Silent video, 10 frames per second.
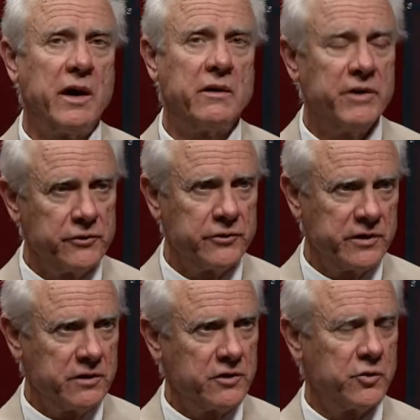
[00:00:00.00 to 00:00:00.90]

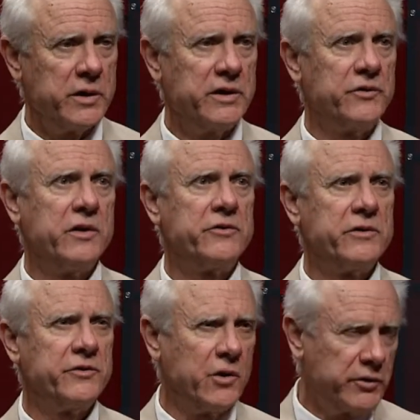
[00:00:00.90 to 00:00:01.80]
eventually in the 20th
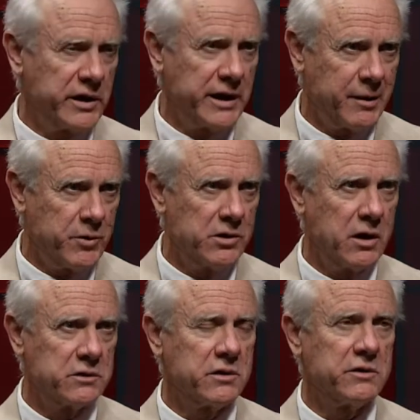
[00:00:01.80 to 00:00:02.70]
century zoning came
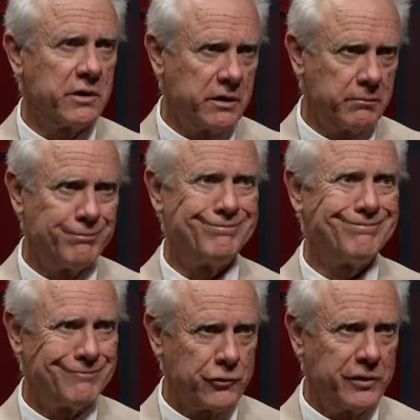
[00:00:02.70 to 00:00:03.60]
along to try to
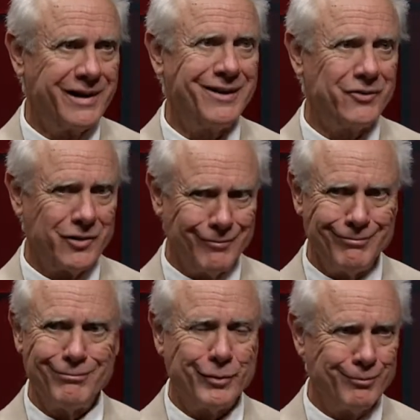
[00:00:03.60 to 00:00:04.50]
create
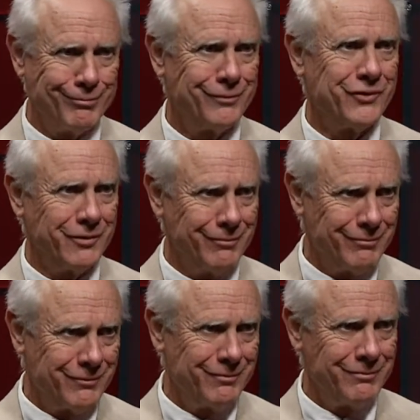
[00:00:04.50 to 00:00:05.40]
some, some
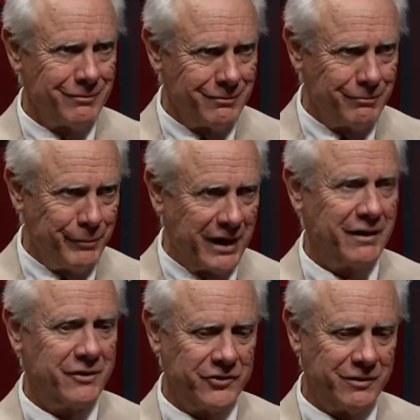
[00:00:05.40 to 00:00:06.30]

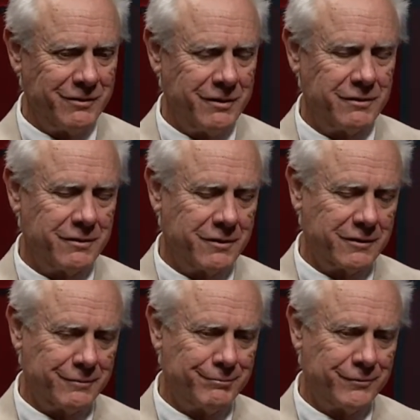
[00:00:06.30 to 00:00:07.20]
barriers and, or,
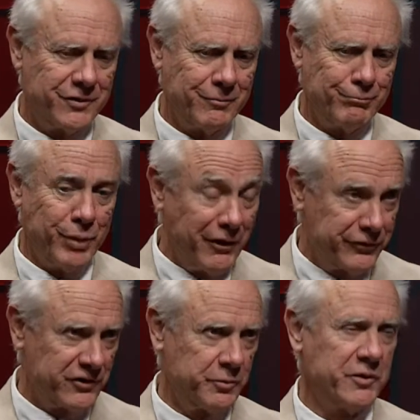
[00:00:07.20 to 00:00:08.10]
or some
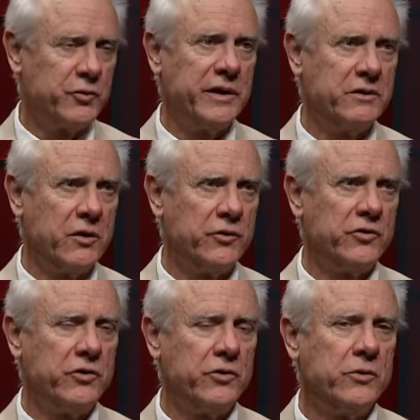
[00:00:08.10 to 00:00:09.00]
buffers between those
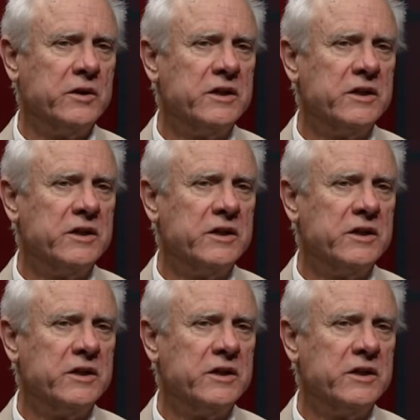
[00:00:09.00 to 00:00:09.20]
two.